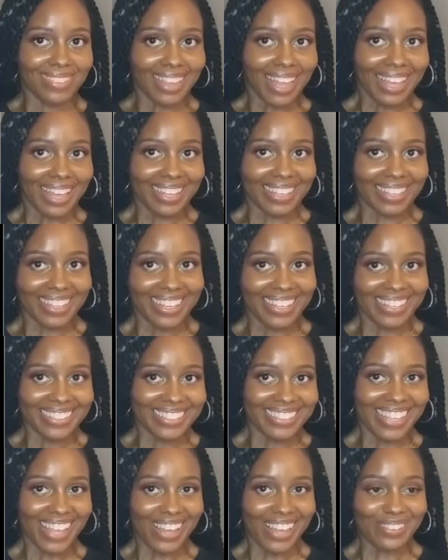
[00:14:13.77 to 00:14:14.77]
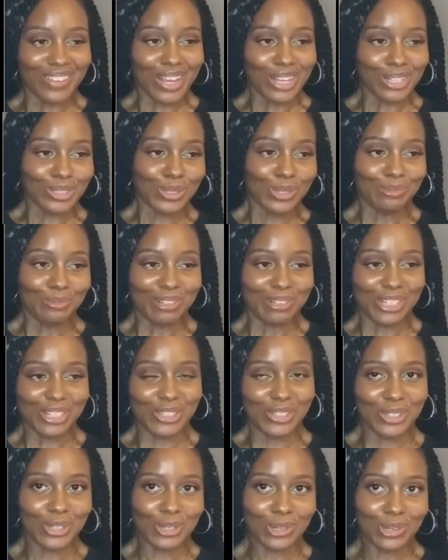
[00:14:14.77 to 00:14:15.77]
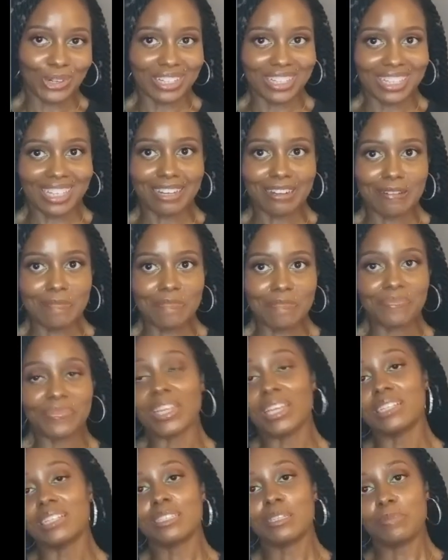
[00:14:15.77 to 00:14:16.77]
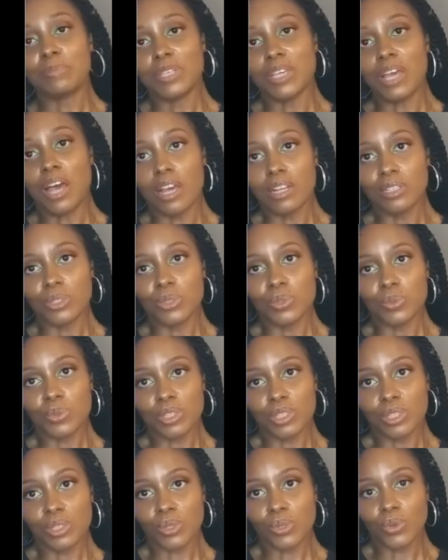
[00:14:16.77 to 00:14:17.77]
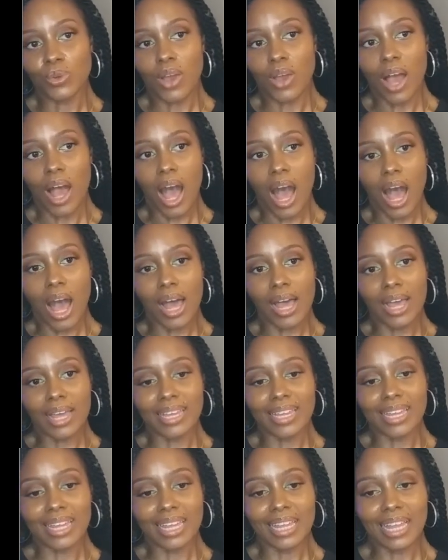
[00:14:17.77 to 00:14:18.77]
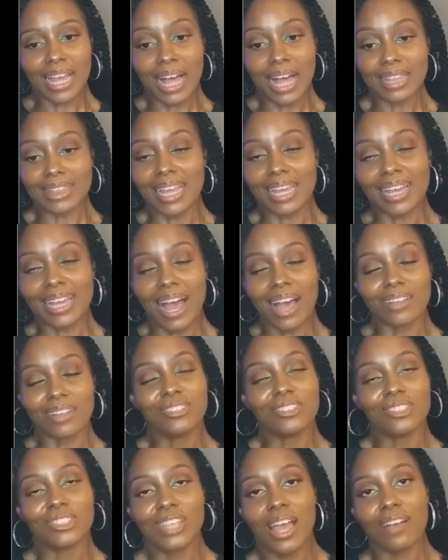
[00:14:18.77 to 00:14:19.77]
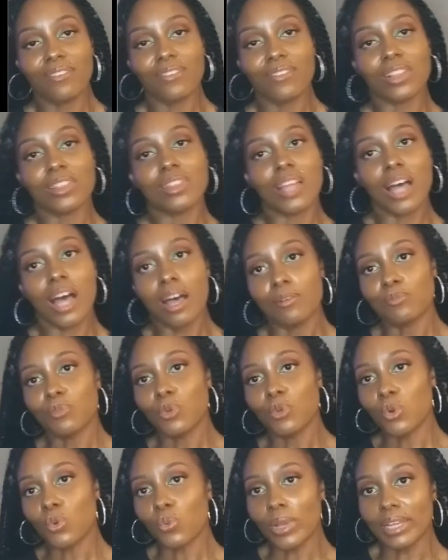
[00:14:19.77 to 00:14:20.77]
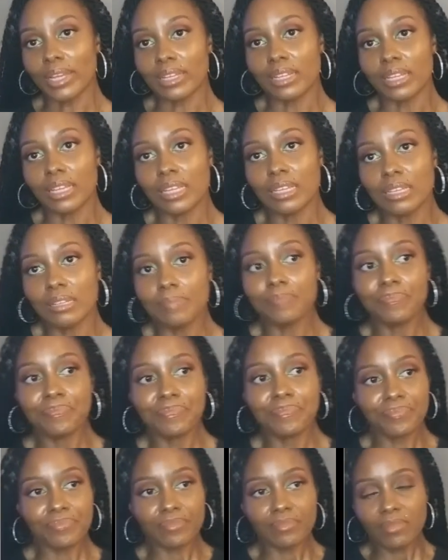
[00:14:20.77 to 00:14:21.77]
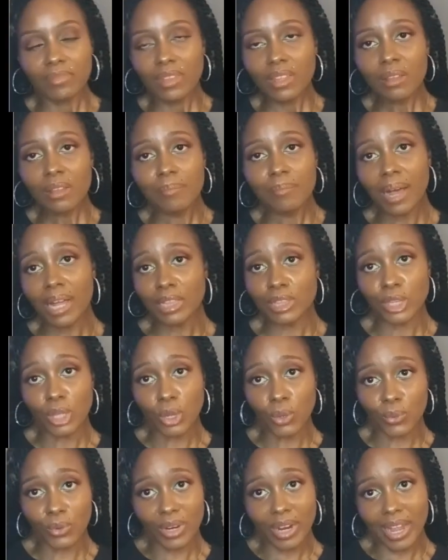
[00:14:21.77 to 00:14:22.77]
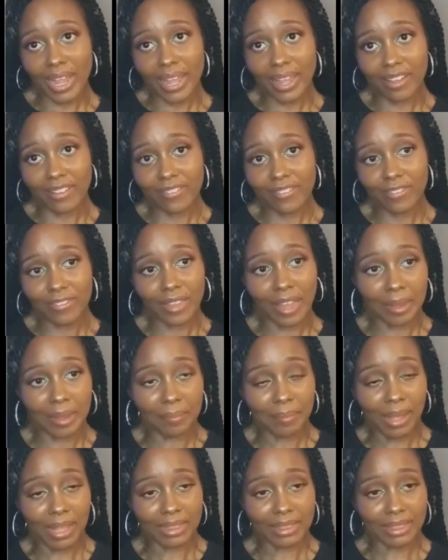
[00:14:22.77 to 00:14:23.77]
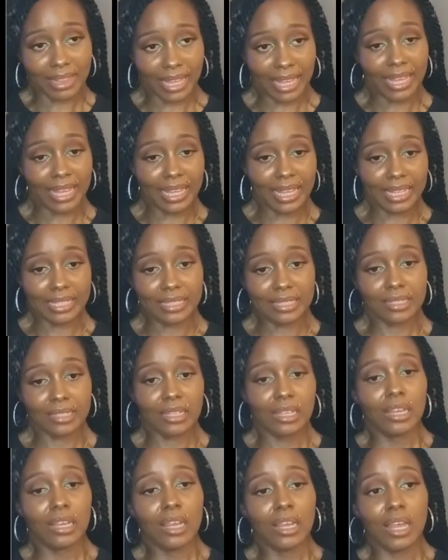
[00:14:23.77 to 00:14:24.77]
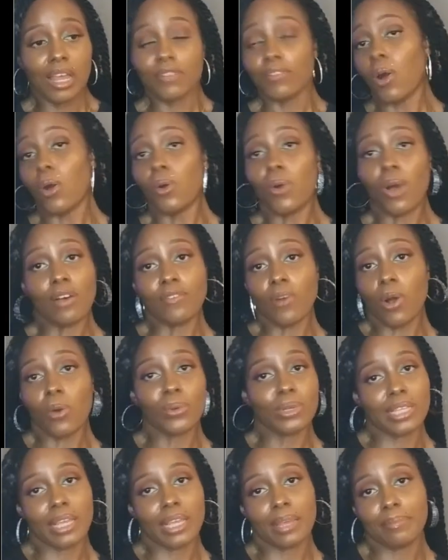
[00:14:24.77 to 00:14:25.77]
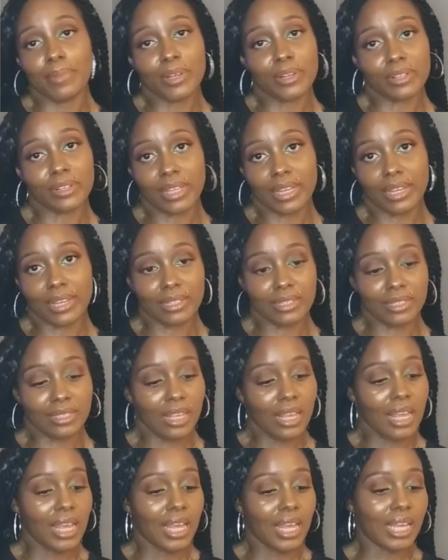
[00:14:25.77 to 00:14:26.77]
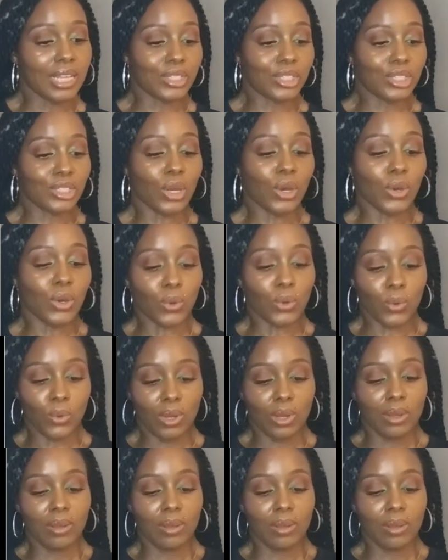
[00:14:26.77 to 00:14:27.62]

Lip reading: like, I've got too much stored there. And to be honest with you, I just have a lot more weight in my lower half, like my legs. I've always had bigger legs, and so